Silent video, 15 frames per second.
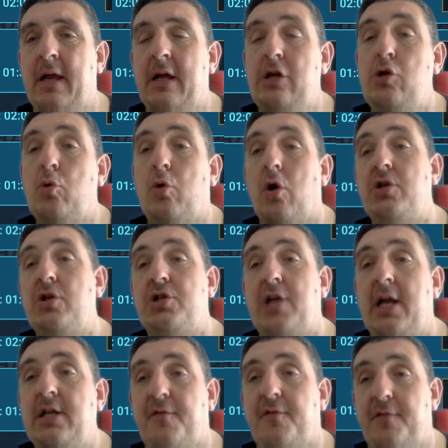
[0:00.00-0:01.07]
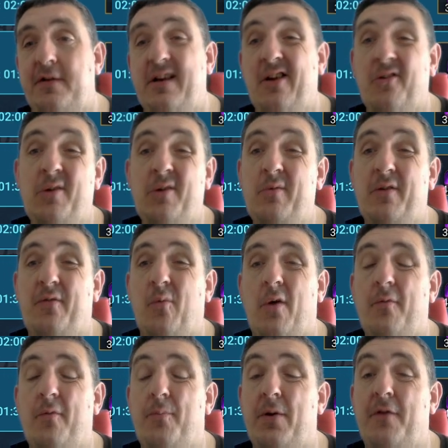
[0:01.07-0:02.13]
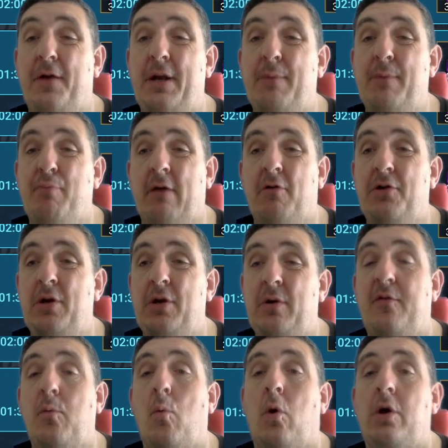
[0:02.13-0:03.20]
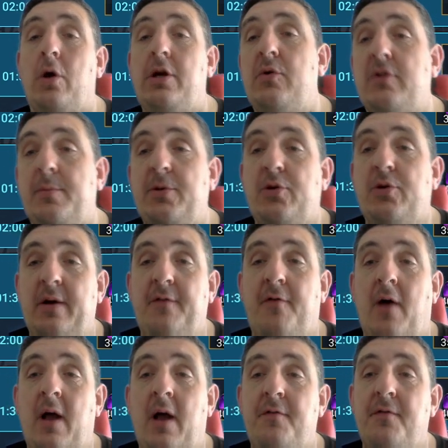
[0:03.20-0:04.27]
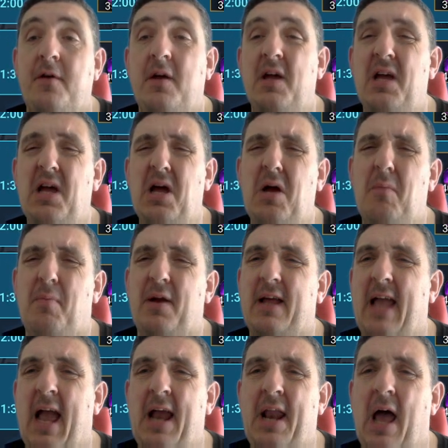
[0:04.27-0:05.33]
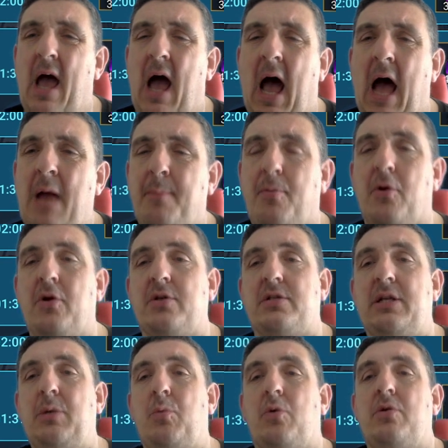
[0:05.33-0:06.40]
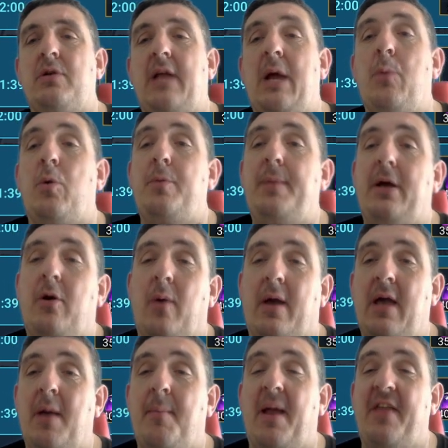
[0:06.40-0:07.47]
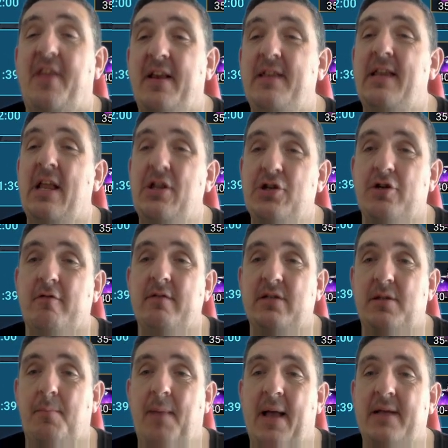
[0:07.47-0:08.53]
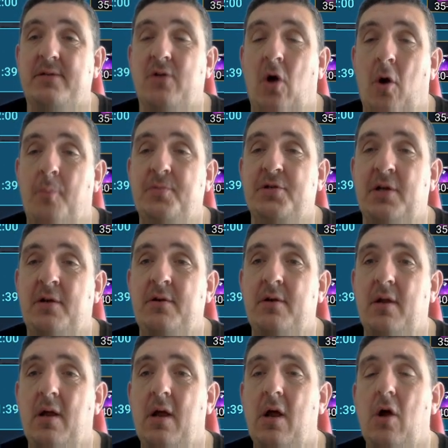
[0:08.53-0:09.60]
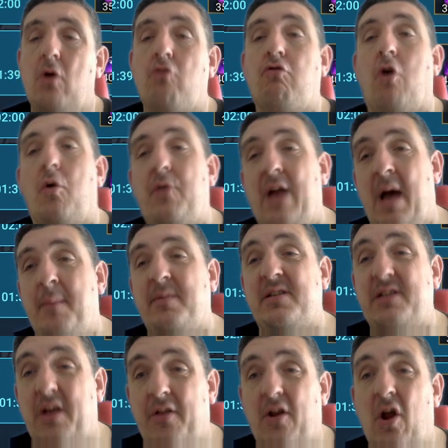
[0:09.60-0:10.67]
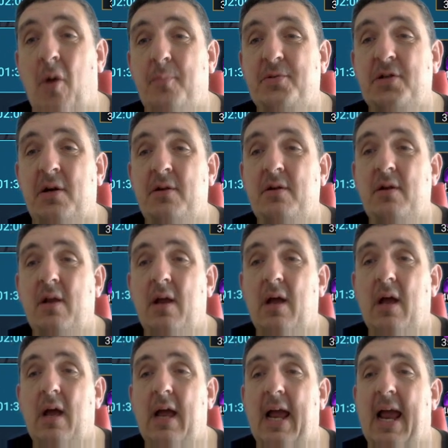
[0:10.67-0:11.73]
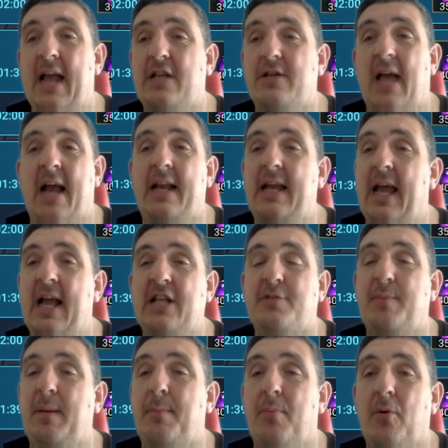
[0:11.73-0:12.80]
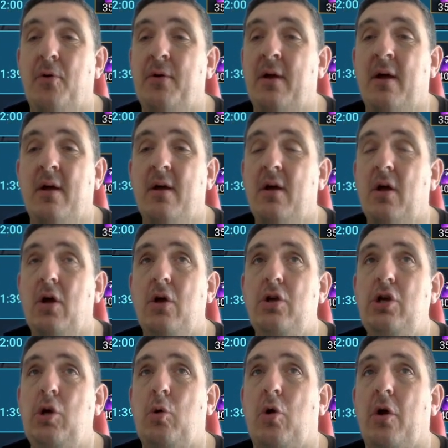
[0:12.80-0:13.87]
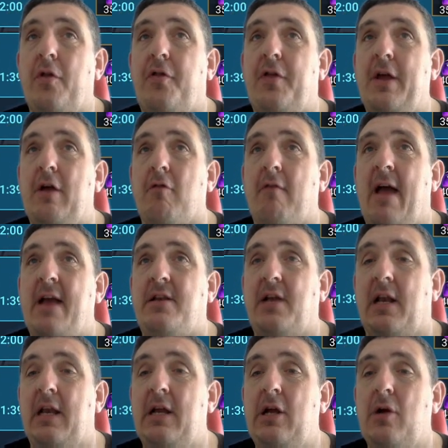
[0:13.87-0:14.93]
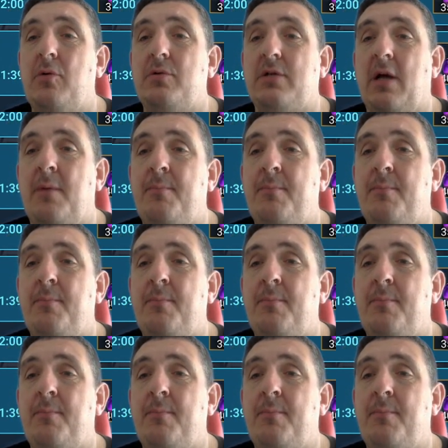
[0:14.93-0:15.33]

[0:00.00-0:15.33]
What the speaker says: You could change Affinity on Newt if you want to put Affinity Break on Newt if you want to use them in 25. But again, I personally wouldn't. It would be quicker, but I think Ninja is the best option. Cronam is another option. Any HP burner. You could theoretically use I